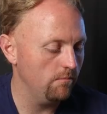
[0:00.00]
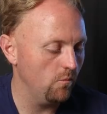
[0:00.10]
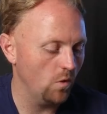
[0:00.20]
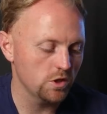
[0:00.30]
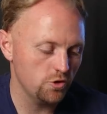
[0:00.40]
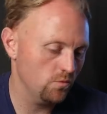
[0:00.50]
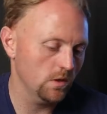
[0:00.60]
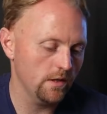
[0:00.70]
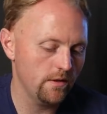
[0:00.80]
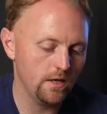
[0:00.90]
once you
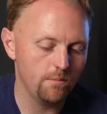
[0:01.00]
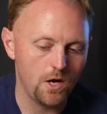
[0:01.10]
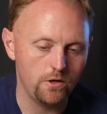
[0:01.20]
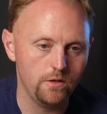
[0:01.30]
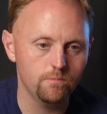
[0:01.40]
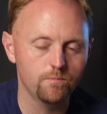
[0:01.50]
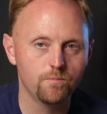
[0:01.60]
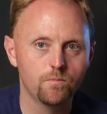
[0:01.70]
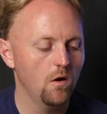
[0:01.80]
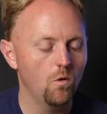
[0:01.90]
really think about it.
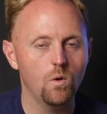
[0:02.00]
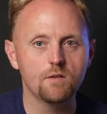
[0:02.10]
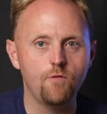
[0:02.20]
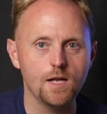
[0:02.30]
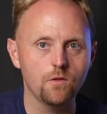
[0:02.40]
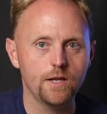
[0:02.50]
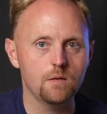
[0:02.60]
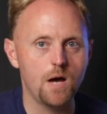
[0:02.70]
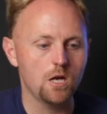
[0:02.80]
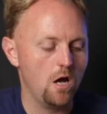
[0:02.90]
One final thing
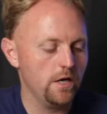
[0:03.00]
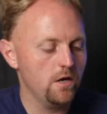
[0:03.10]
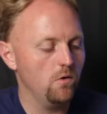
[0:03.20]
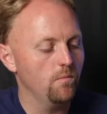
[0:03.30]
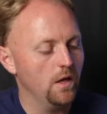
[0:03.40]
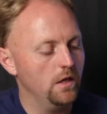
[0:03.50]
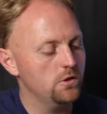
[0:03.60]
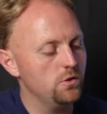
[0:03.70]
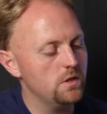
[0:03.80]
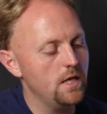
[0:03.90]
about audio
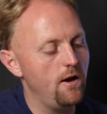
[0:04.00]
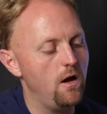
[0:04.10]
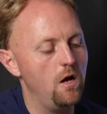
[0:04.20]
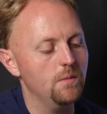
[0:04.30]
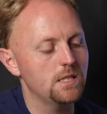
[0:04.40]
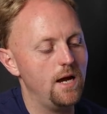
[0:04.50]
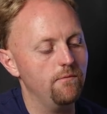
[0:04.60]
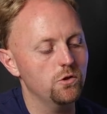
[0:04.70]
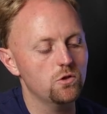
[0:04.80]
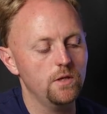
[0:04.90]
is you see how helmets
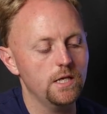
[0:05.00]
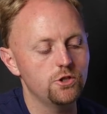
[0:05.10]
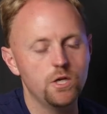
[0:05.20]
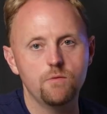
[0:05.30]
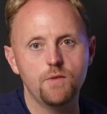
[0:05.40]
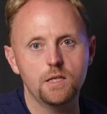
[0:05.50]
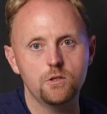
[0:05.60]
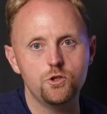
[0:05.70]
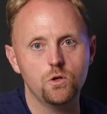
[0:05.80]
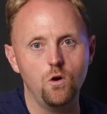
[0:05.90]
have usually a chin vent
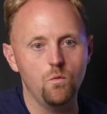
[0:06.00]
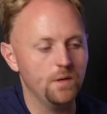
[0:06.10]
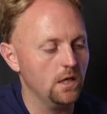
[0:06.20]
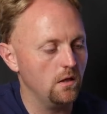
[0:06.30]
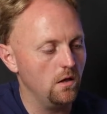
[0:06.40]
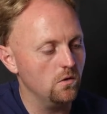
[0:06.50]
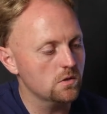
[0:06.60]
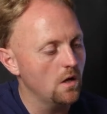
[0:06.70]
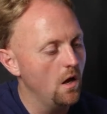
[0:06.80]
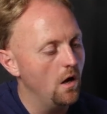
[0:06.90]
that you can open and
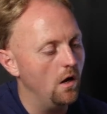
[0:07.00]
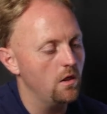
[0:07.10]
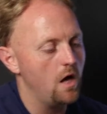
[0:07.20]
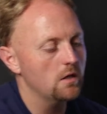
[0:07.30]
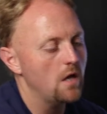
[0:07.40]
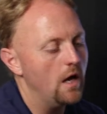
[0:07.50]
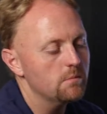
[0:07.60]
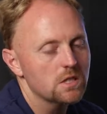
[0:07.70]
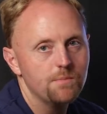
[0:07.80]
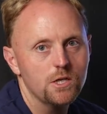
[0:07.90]
close. A lot of
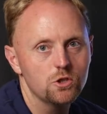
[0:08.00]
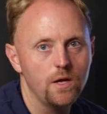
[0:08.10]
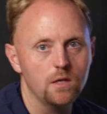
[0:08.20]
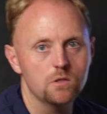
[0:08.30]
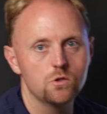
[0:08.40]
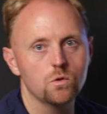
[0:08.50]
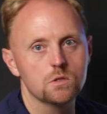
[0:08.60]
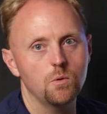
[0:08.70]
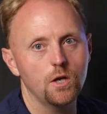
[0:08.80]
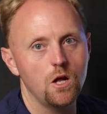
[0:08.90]
times, especially on a dual
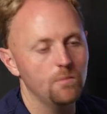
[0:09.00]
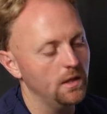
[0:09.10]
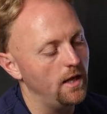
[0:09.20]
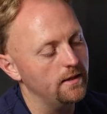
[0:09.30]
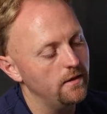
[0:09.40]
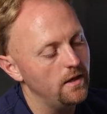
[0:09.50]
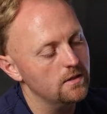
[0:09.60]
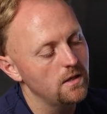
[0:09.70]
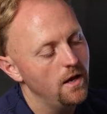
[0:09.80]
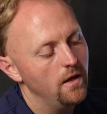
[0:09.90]
sport helmet like
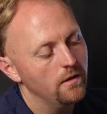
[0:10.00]
this